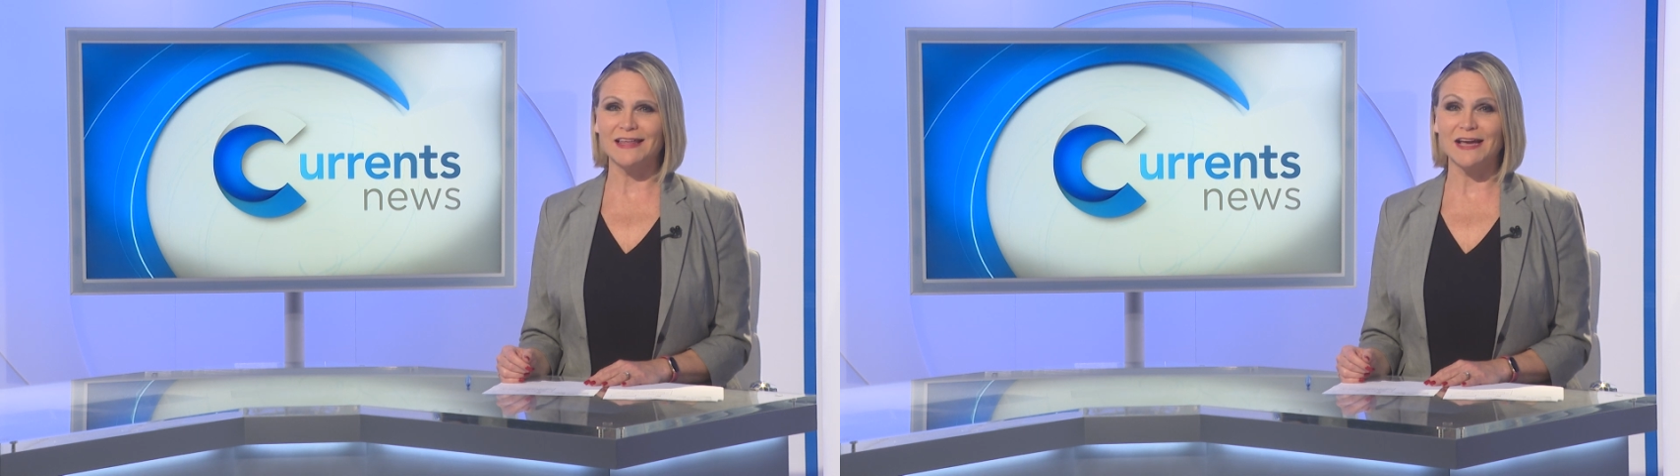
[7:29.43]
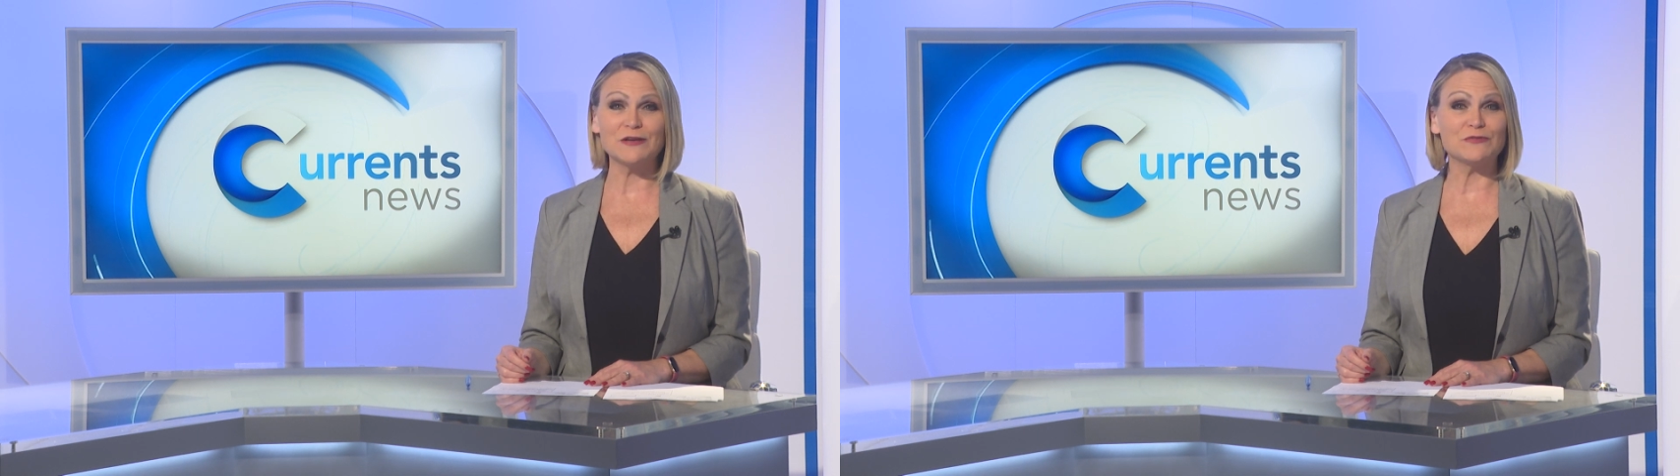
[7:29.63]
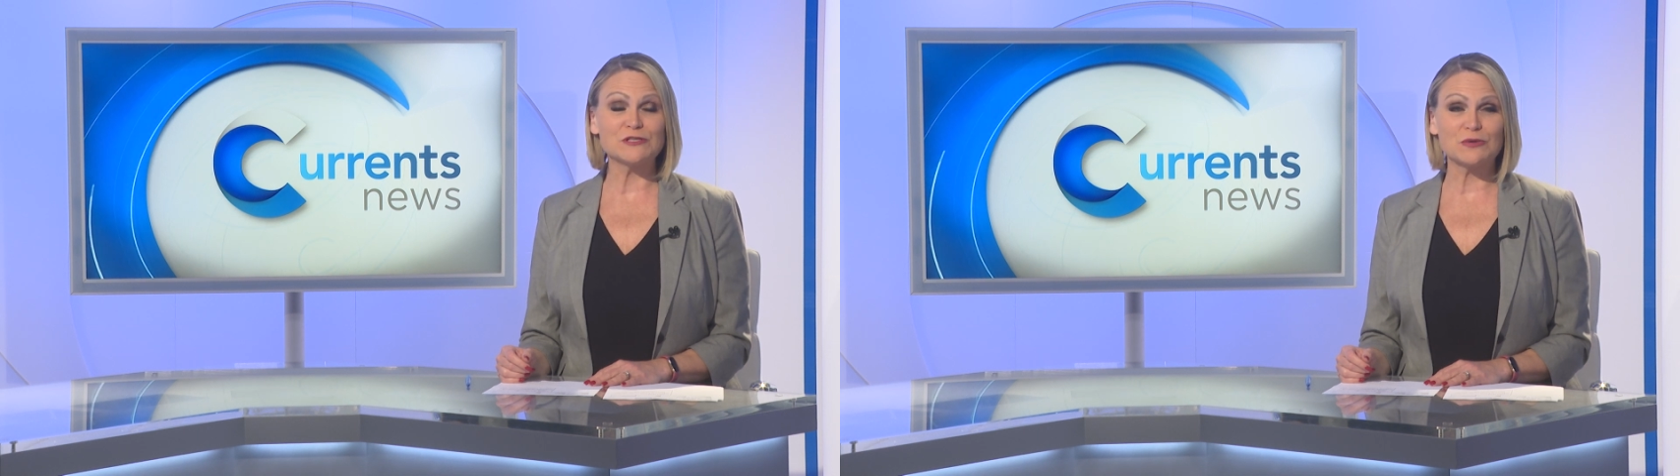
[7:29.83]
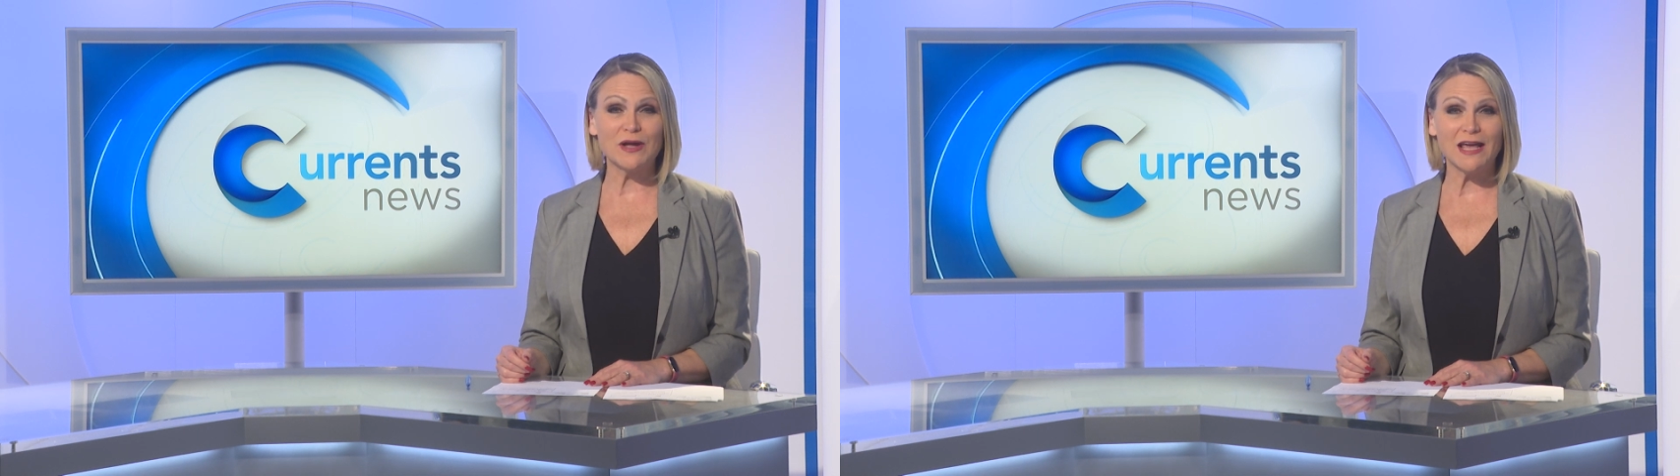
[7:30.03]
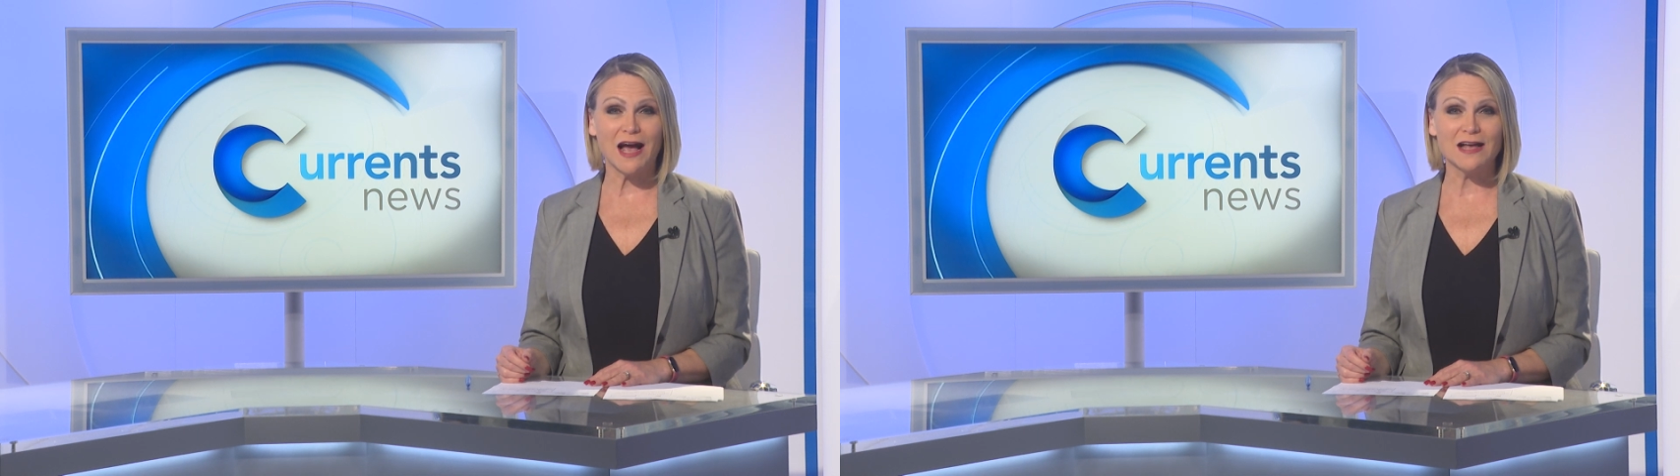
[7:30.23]
Thank you for
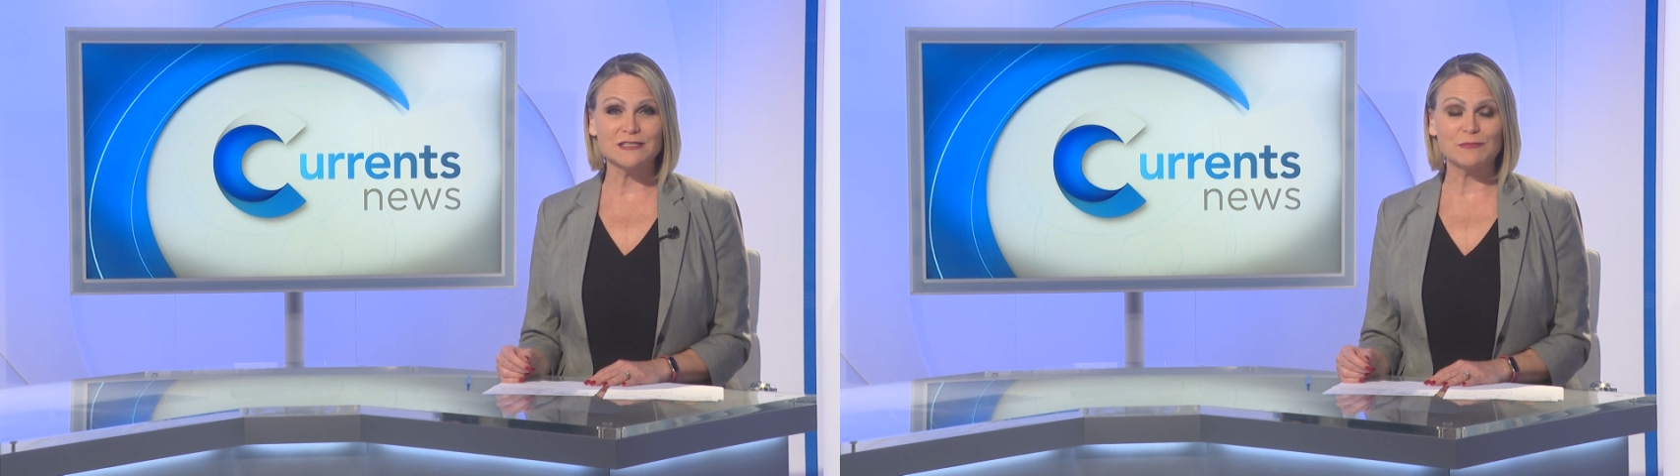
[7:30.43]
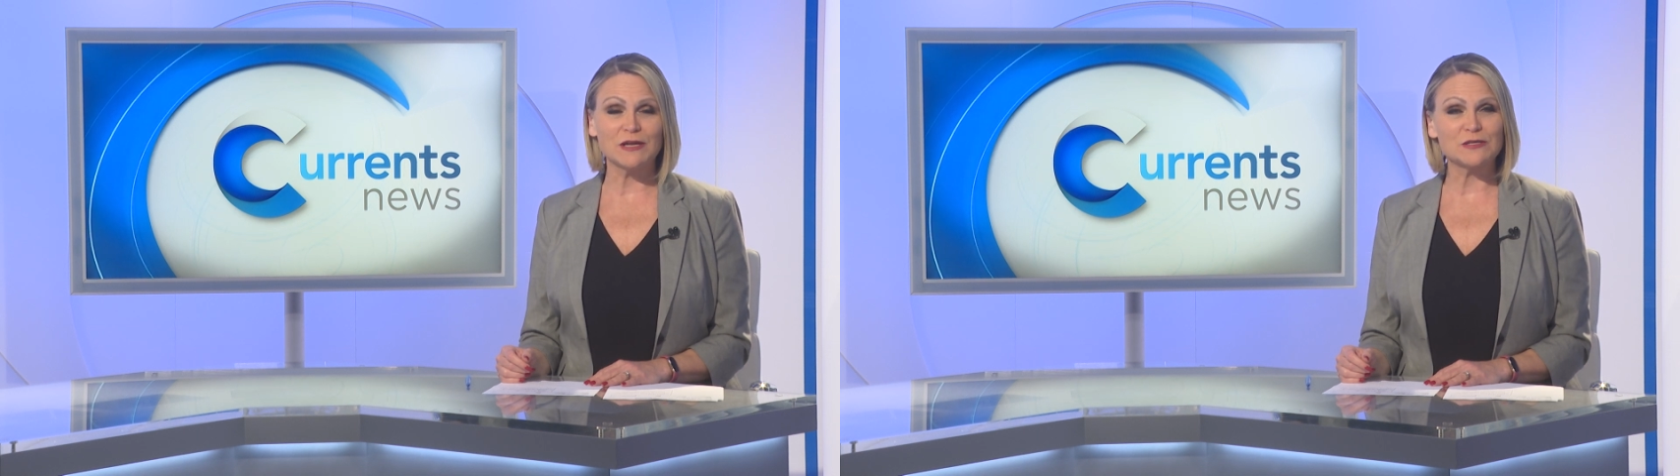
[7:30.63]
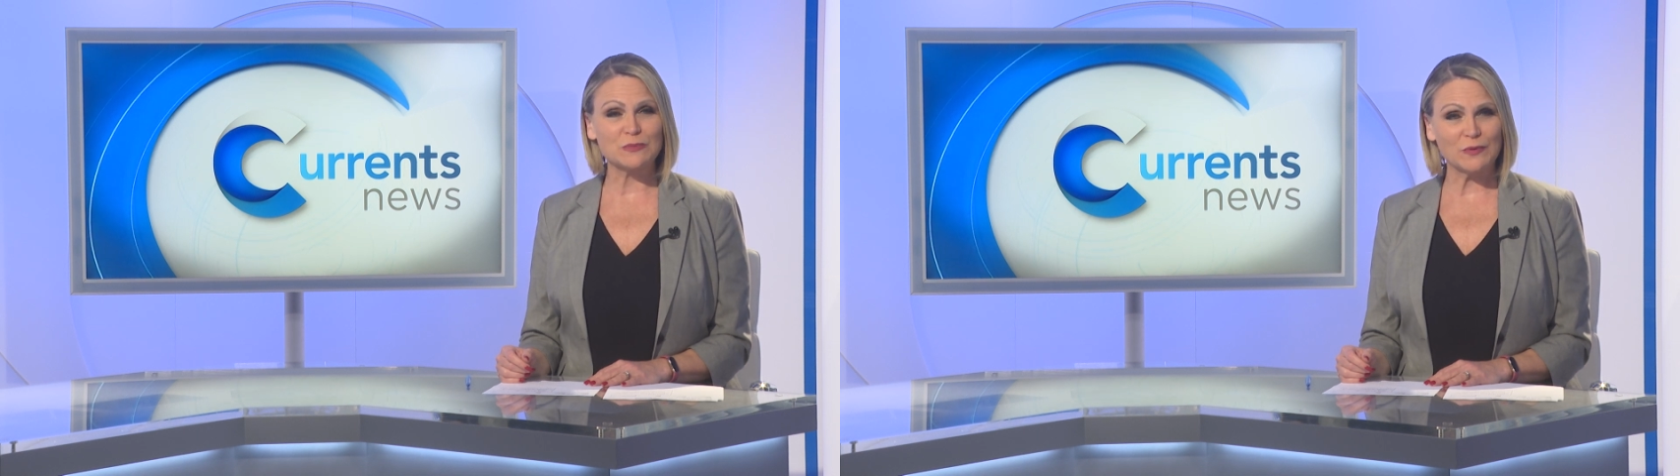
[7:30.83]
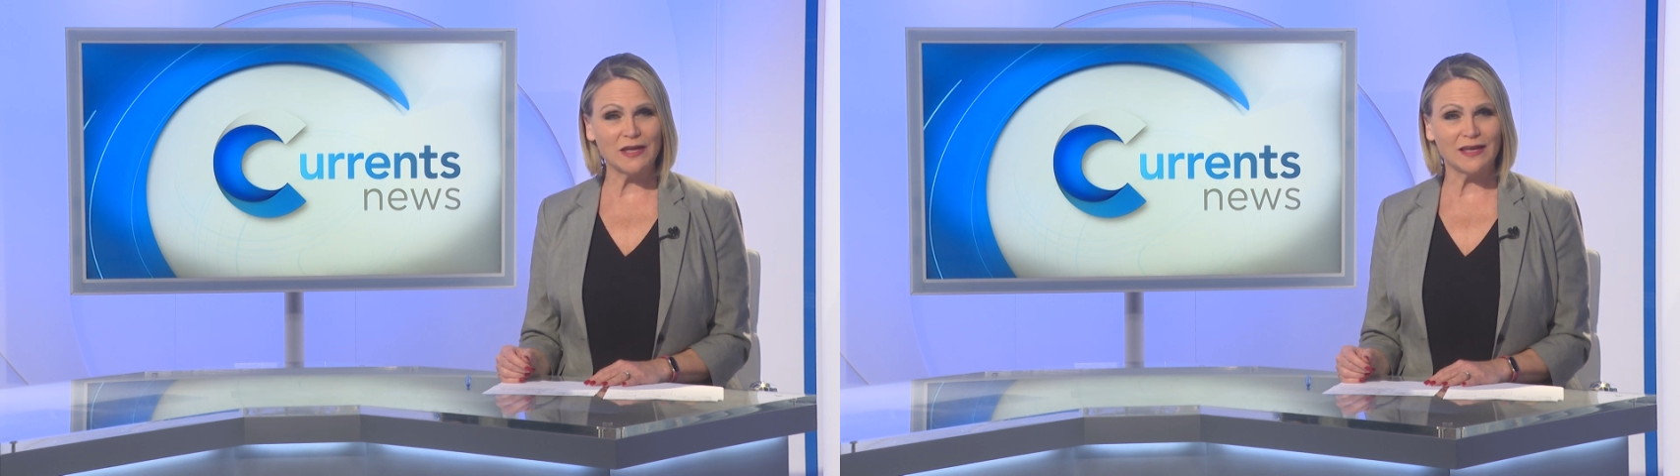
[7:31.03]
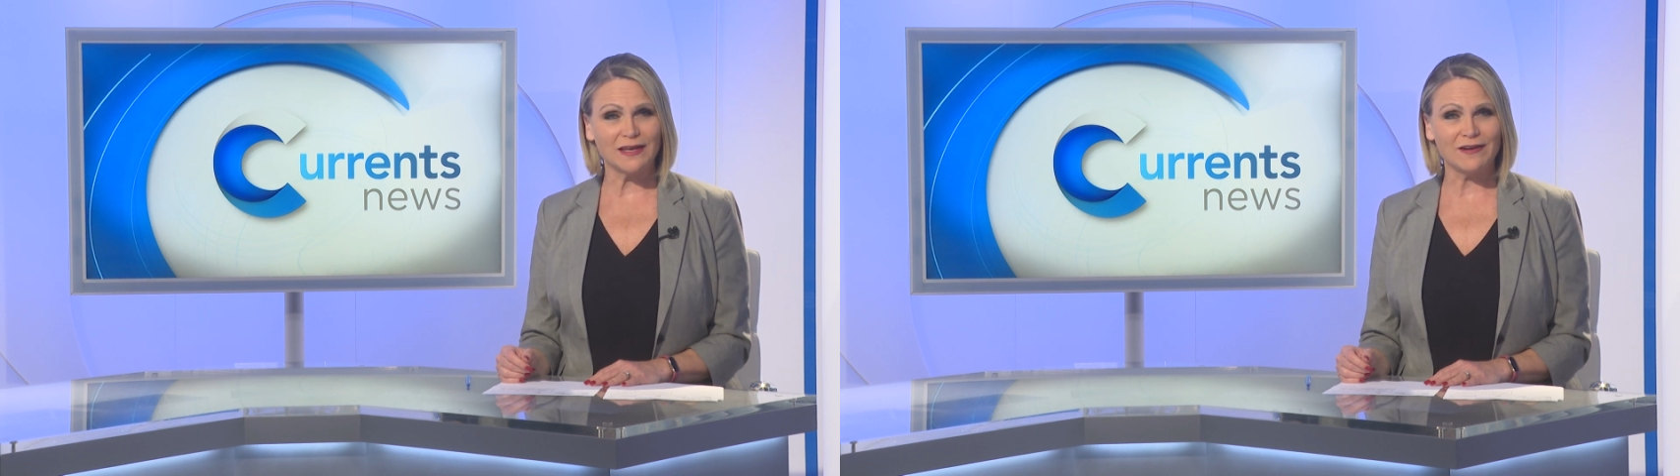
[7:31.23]
joining us because
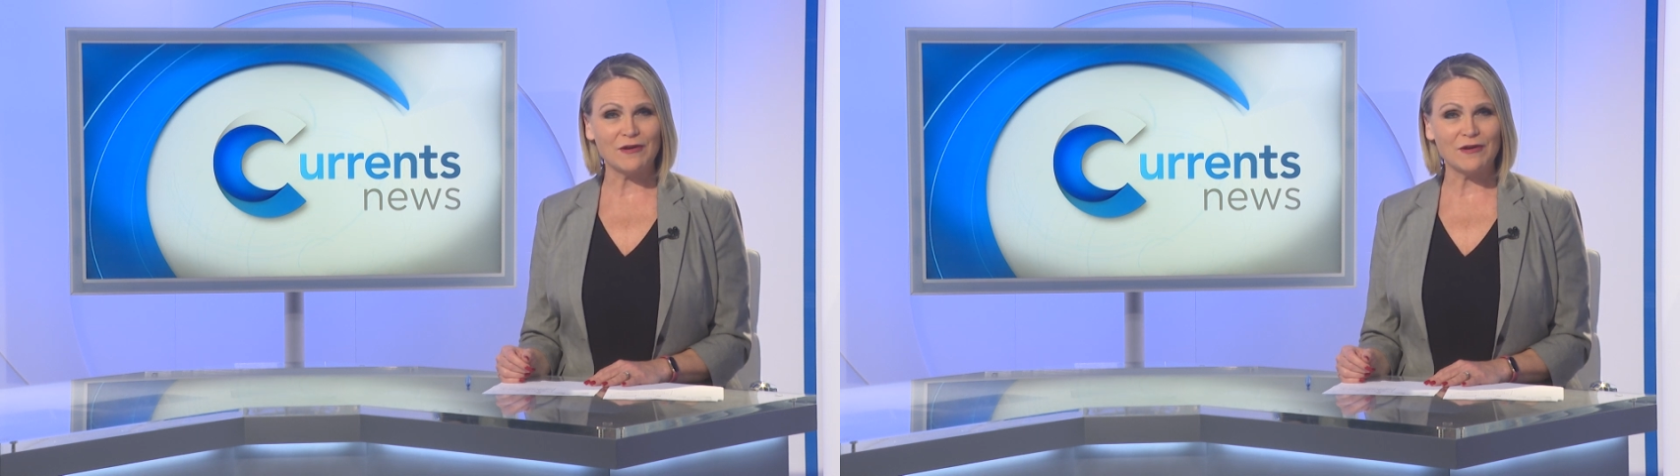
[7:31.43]
we